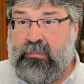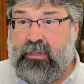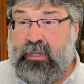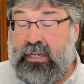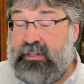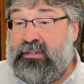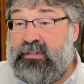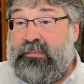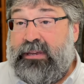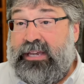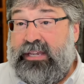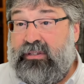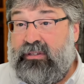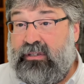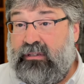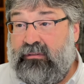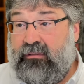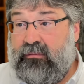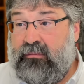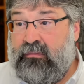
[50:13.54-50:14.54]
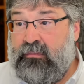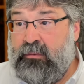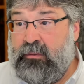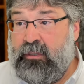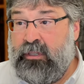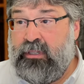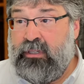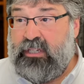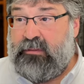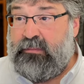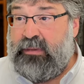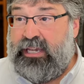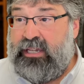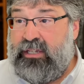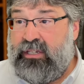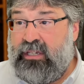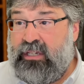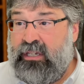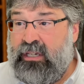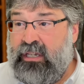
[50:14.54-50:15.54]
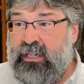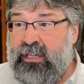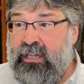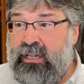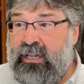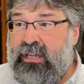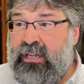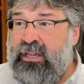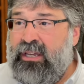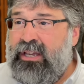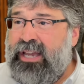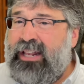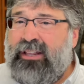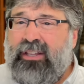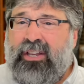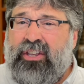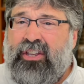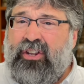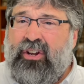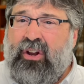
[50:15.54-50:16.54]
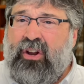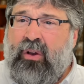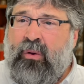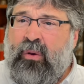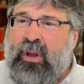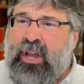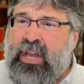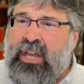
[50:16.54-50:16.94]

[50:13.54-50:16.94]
It's amazing. It's amazing. Hey, look at you know.